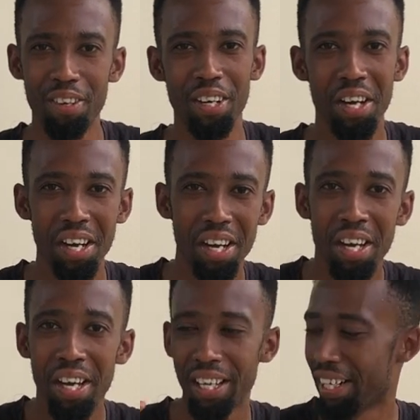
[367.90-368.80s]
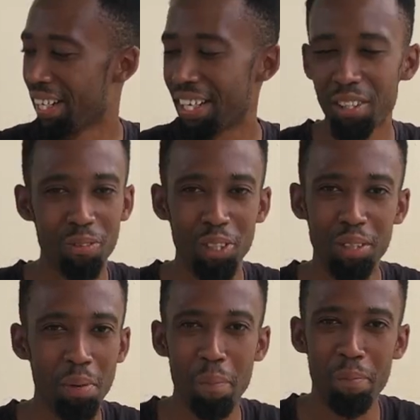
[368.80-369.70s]
Click here to watch
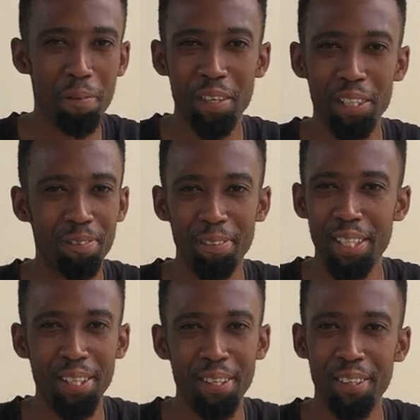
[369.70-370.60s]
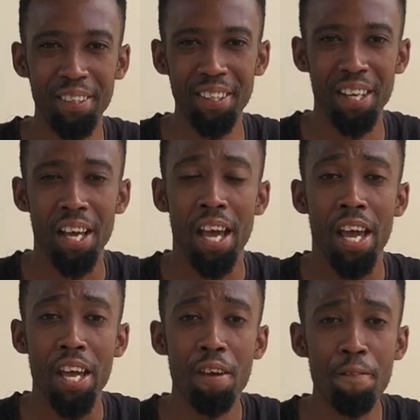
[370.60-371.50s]
my previous video.
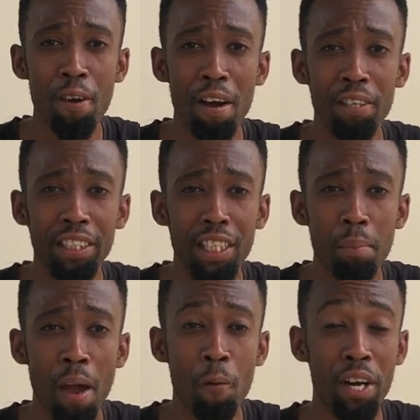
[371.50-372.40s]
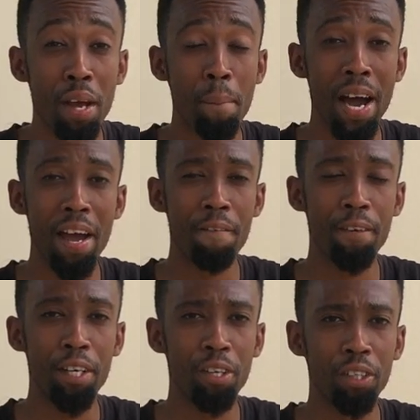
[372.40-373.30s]
If you haven't seen my Wodemaya
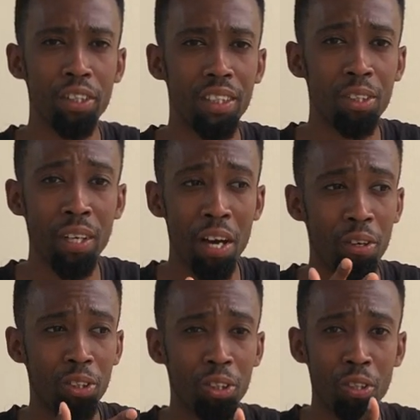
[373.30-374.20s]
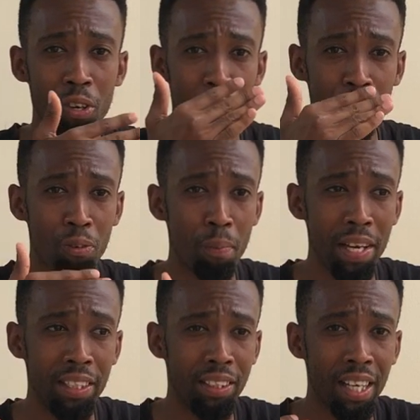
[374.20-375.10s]
videos, you can also go through my
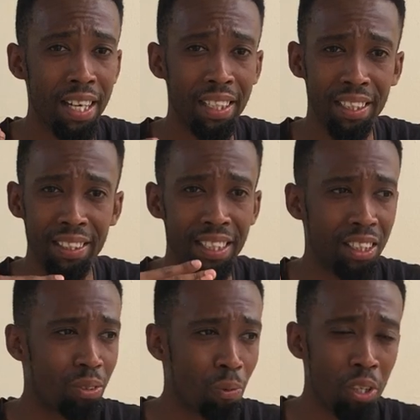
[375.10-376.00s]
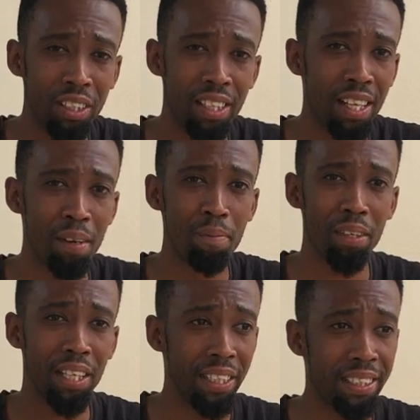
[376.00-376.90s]
channel and just watch them.
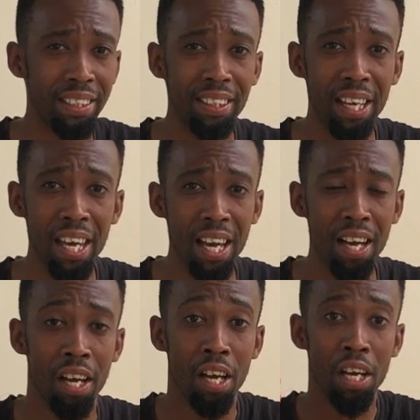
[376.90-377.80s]
He's still here.